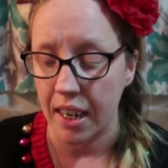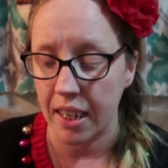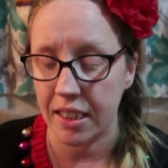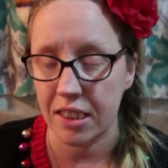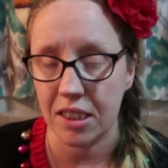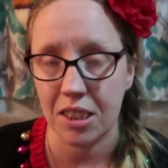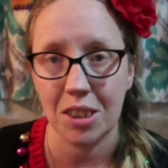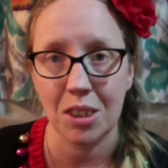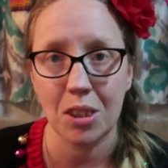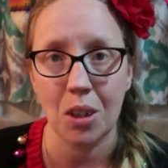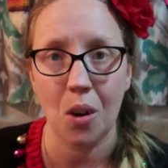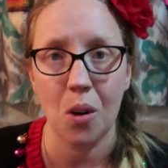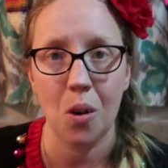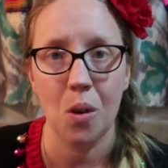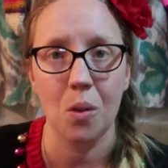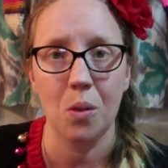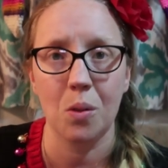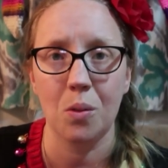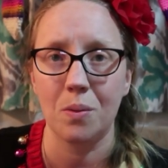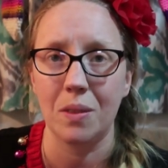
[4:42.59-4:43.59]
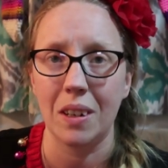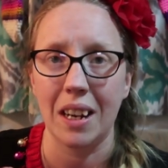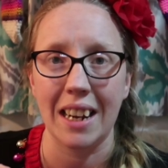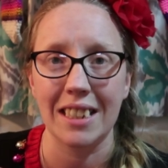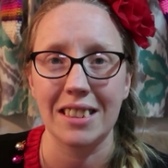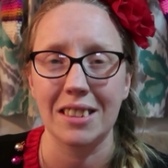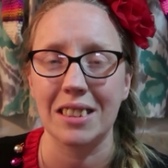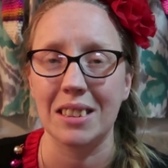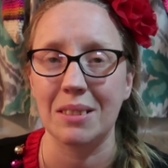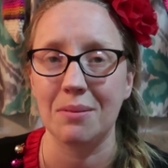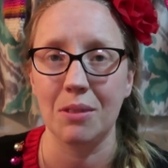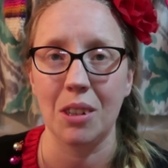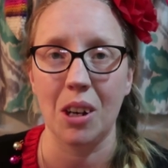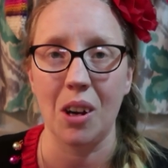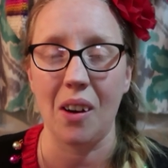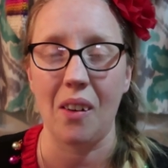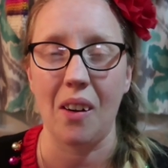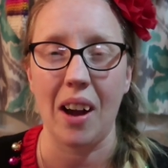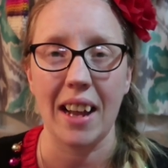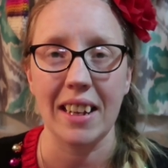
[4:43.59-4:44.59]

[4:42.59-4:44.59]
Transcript: And it's so, I just, Oh,